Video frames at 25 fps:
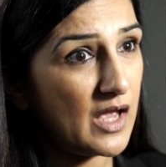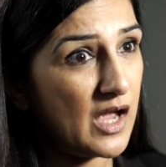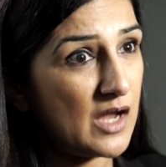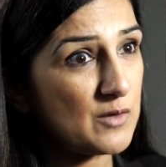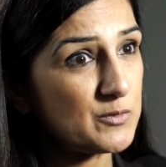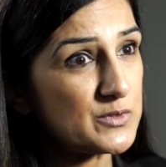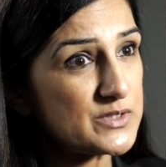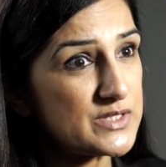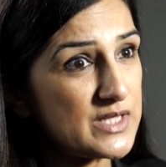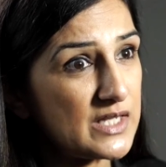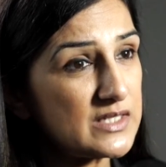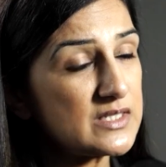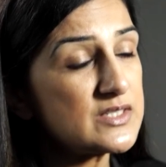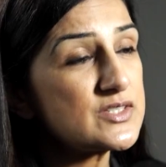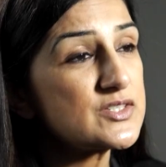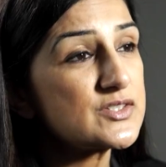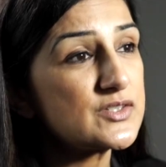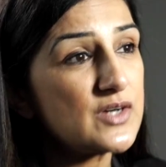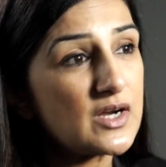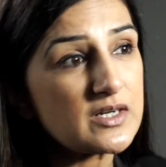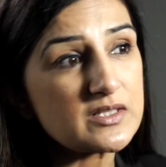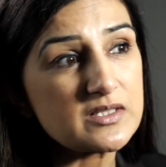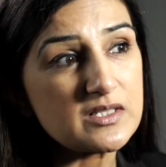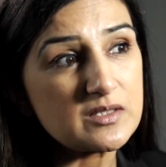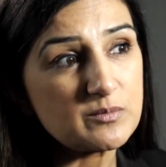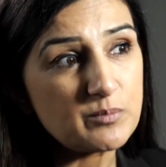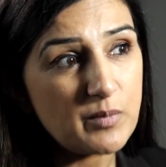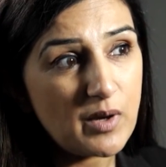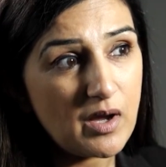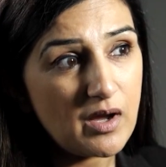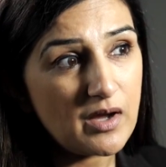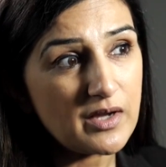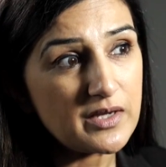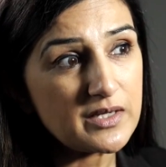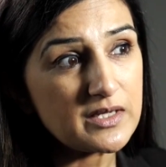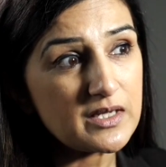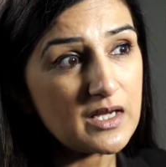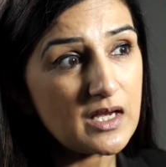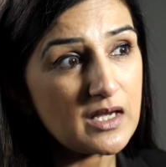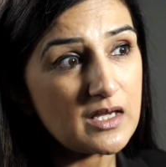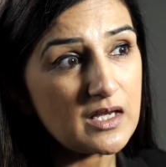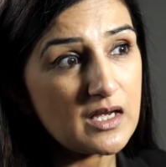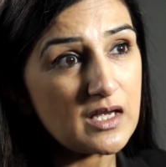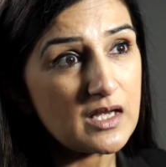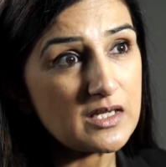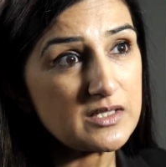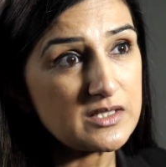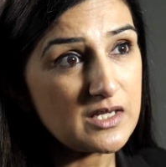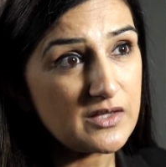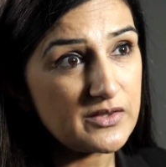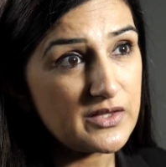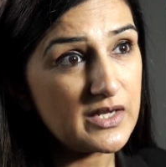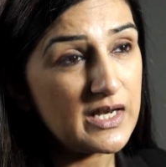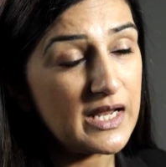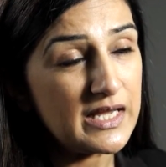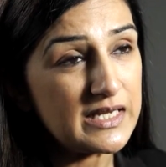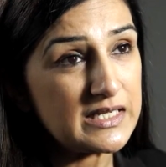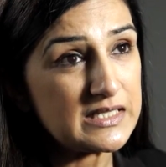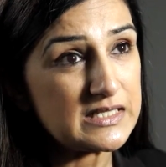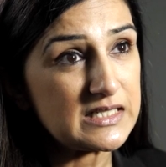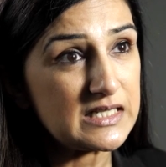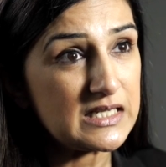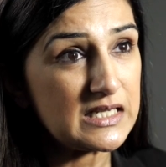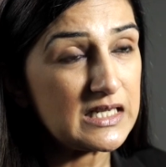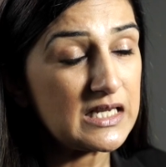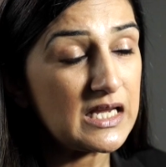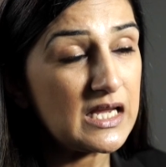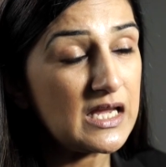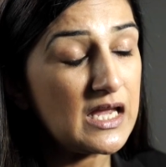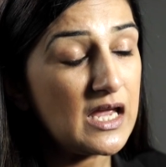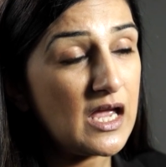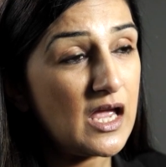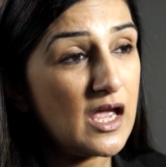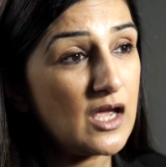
I was then instructed by another lady